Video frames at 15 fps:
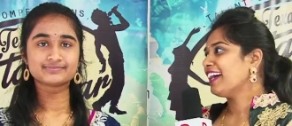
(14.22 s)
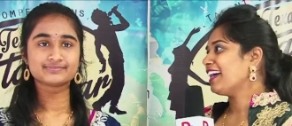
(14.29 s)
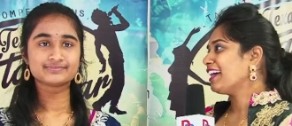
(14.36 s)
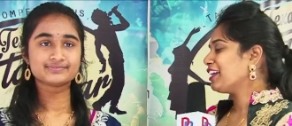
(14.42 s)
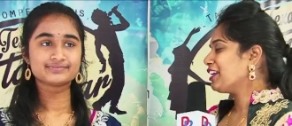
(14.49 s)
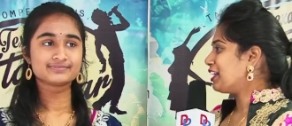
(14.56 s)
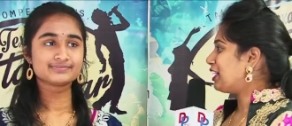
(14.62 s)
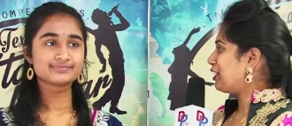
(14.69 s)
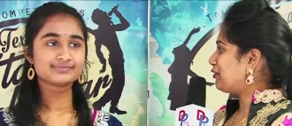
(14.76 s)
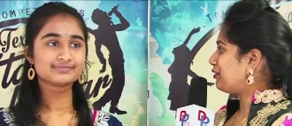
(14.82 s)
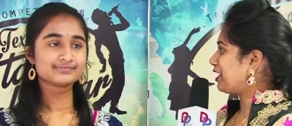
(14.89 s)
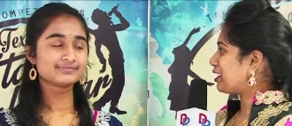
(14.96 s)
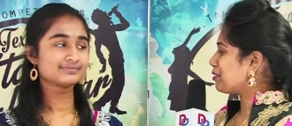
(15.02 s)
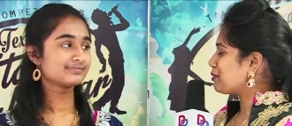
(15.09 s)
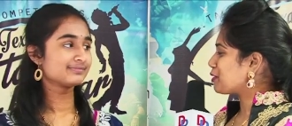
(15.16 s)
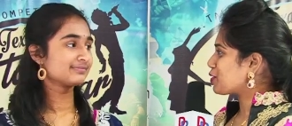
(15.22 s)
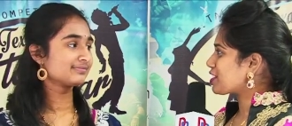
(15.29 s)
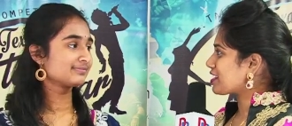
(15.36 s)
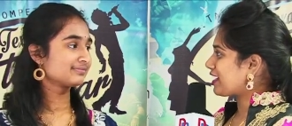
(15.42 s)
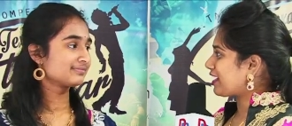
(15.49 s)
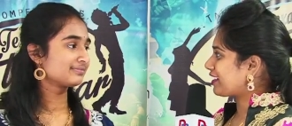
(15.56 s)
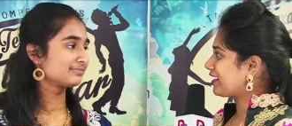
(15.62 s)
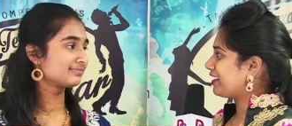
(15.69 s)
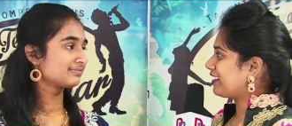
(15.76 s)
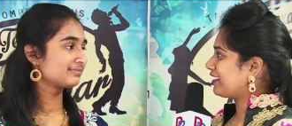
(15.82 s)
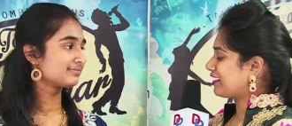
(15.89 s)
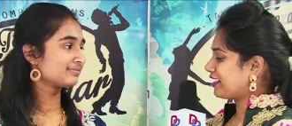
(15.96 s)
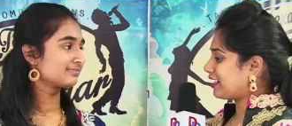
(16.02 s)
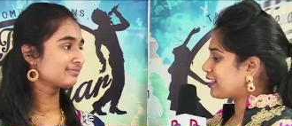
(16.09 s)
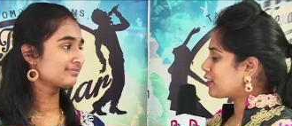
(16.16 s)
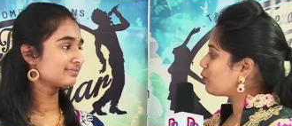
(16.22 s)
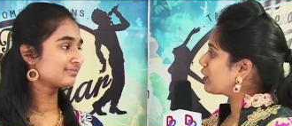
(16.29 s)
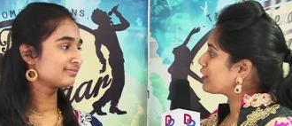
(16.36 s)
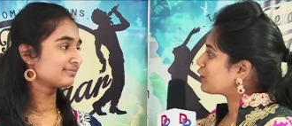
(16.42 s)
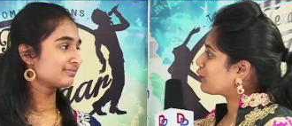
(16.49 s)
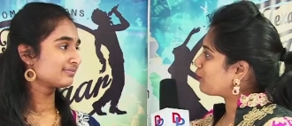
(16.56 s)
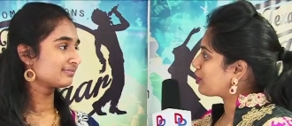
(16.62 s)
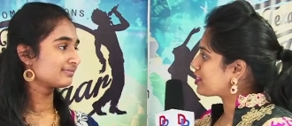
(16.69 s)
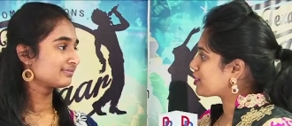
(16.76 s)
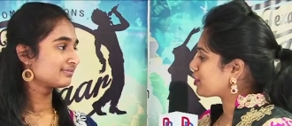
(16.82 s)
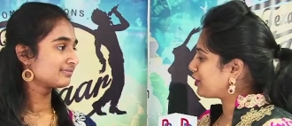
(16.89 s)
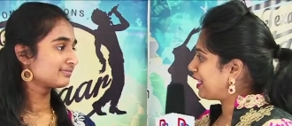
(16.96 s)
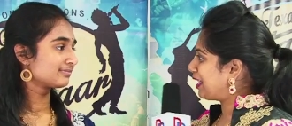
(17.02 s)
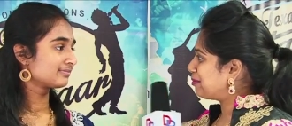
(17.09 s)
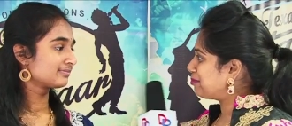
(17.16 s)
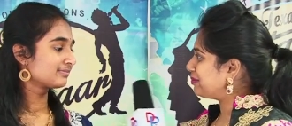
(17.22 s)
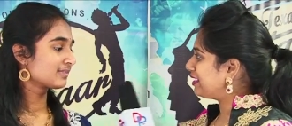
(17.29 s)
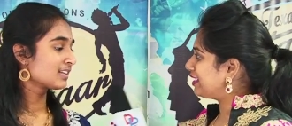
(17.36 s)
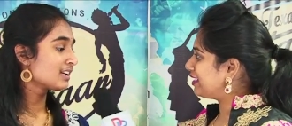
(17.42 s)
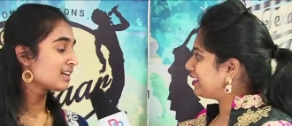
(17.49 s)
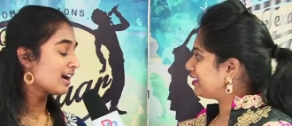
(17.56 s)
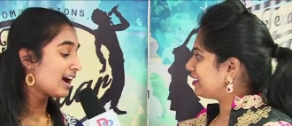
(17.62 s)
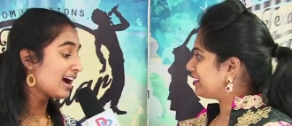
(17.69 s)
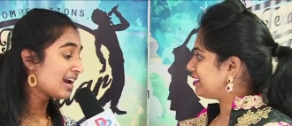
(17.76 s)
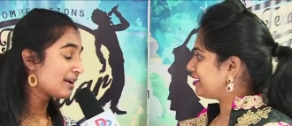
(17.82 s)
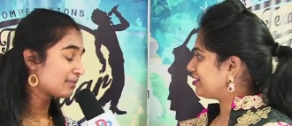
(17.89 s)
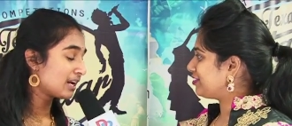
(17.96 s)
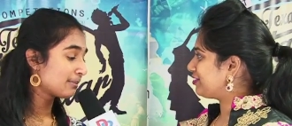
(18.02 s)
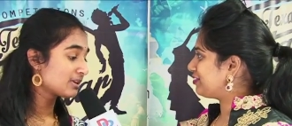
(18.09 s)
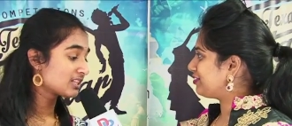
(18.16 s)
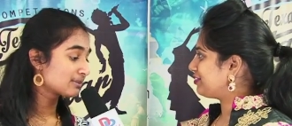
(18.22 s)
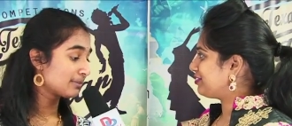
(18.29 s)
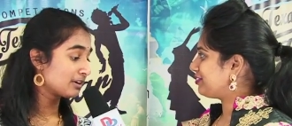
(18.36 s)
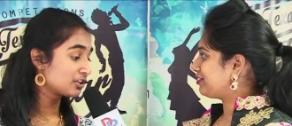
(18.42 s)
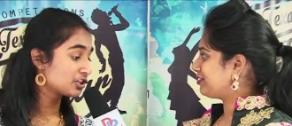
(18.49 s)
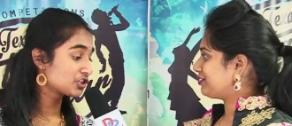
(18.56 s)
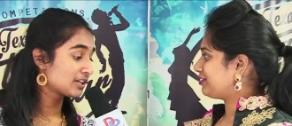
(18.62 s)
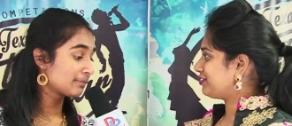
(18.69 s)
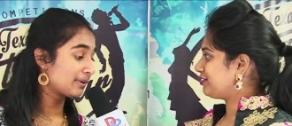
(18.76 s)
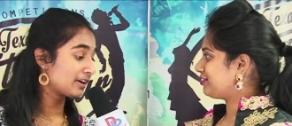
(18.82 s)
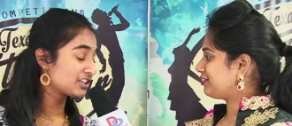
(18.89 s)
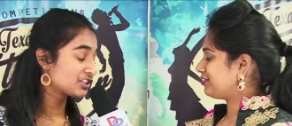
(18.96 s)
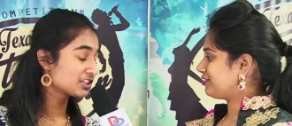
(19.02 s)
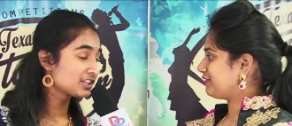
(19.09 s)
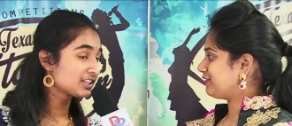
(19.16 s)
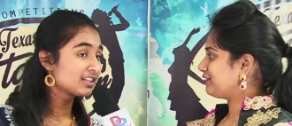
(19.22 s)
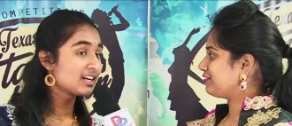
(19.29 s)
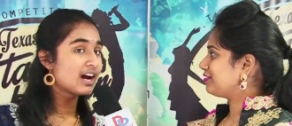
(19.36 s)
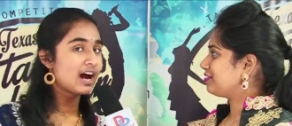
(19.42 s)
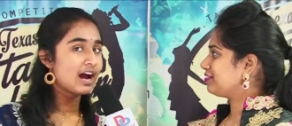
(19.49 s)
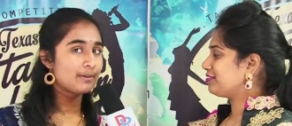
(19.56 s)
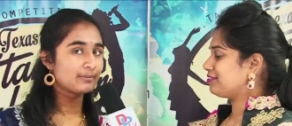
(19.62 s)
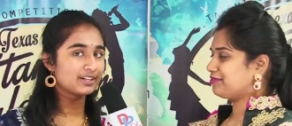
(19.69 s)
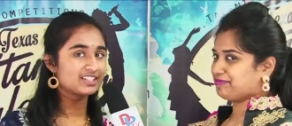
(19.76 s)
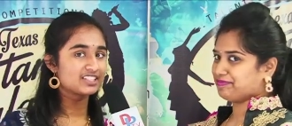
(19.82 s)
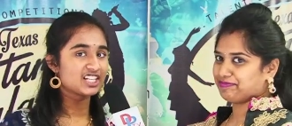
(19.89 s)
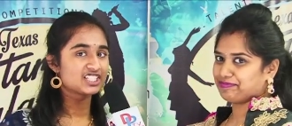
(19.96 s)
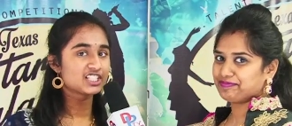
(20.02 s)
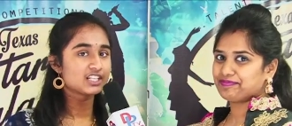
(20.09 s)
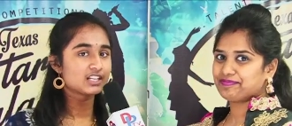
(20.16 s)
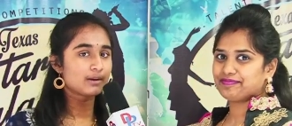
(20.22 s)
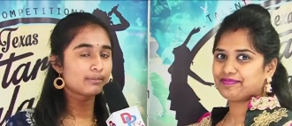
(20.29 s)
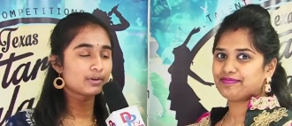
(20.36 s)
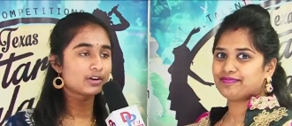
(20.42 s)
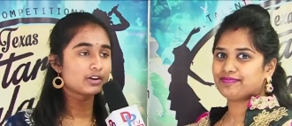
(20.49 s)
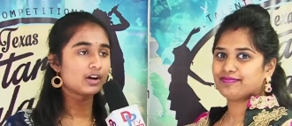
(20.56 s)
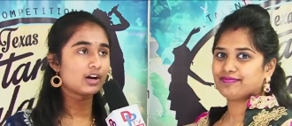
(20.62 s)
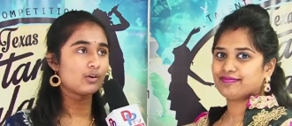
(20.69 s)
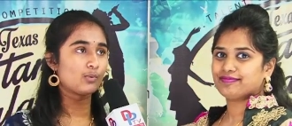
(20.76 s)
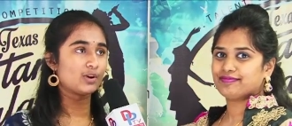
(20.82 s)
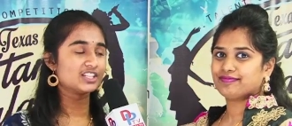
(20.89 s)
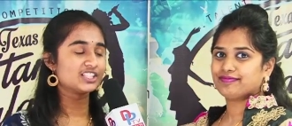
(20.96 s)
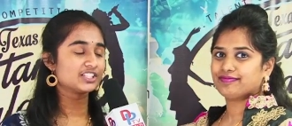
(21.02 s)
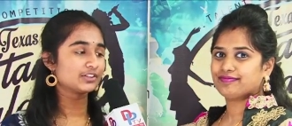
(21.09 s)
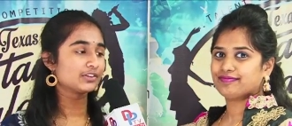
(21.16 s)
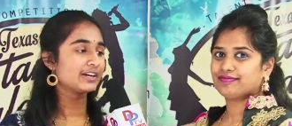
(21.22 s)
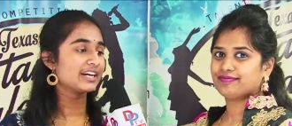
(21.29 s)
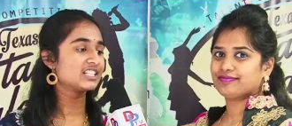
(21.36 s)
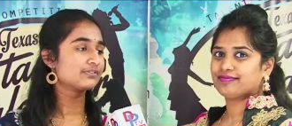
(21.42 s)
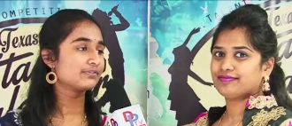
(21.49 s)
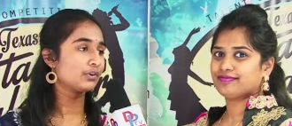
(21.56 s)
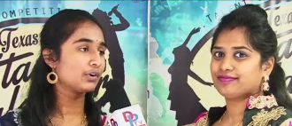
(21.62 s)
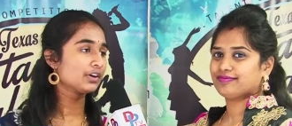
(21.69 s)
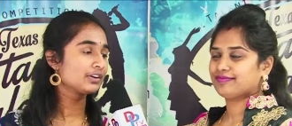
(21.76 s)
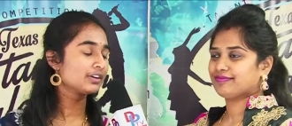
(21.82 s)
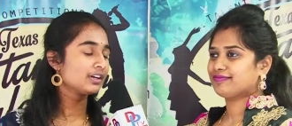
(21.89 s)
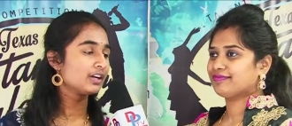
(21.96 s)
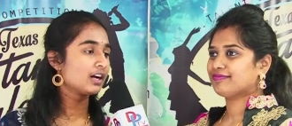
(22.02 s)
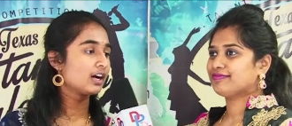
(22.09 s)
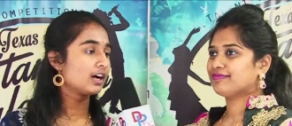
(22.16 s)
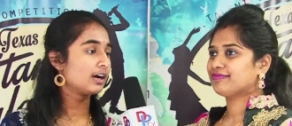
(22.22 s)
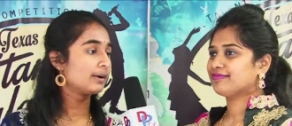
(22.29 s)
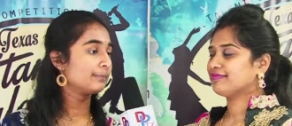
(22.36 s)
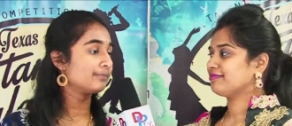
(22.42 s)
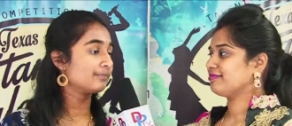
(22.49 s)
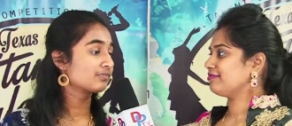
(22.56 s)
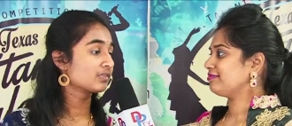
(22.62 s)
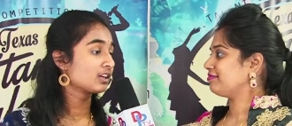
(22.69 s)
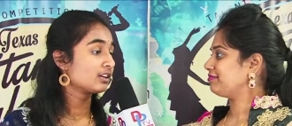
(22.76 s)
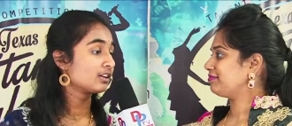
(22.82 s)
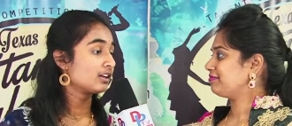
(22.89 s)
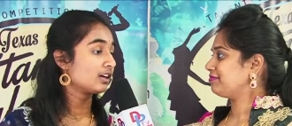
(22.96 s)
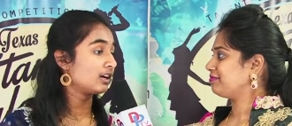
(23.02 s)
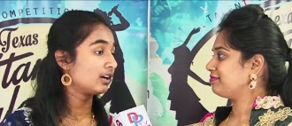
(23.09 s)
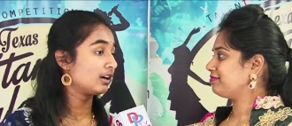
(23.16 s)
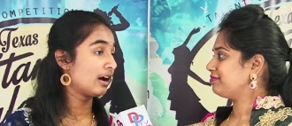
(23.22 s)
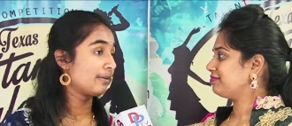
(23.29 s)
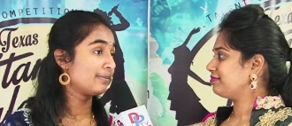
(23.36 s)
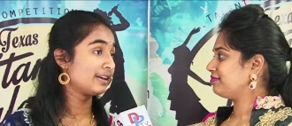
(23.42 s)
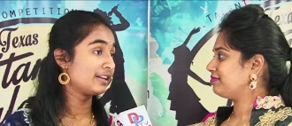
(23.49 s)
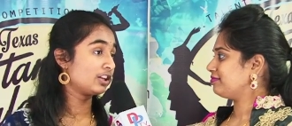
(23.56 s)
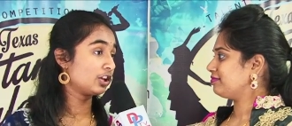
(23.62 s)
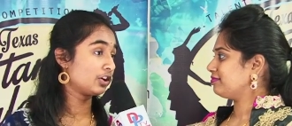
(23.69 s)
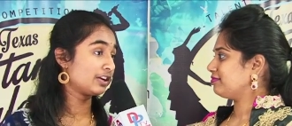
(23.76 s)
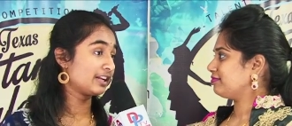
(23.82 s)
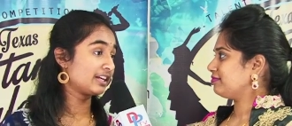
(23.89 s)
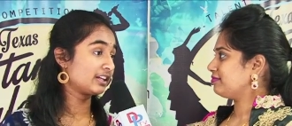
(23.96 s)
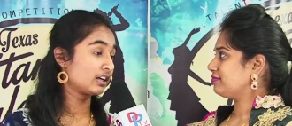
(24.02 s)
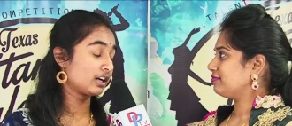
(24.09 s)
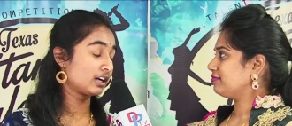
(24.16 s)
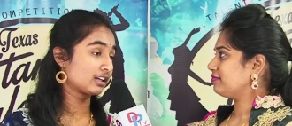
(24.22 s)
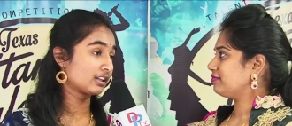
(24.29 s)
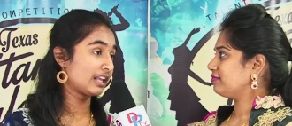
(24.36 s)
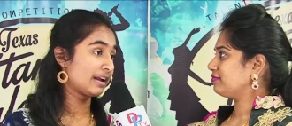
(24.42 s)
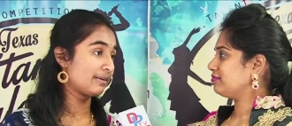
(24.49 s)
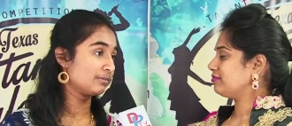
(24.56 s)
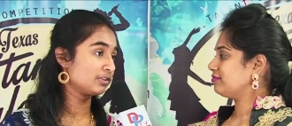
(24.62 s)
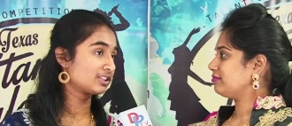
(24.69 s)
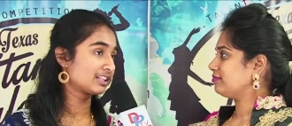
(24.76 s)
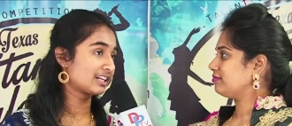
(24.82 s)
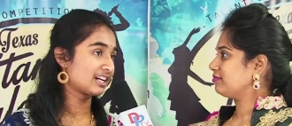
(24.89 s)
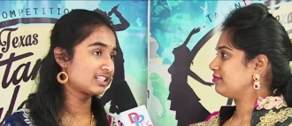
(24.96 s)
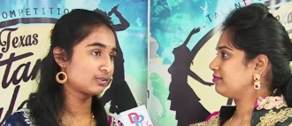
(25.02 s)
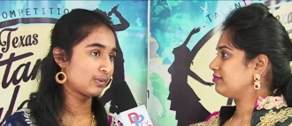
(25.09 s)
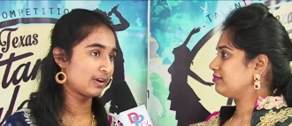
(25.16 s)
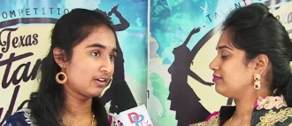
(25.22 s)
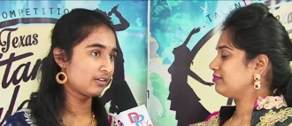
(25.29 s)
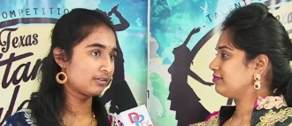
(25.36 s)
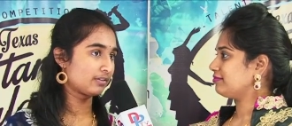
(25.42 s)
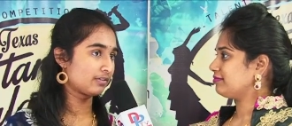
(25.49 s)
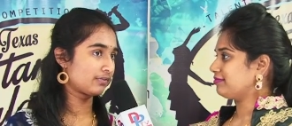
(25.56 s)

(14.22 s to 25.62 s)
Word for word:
Speaker 1: Hi, uh, welcome to Star Kalakaar. What's, you, what's your name? Hi, my name is Manishri Bhatter. I'm
Speaker 2: contestant number uh, 1084. Um, uh, I've been learning uh, light music as well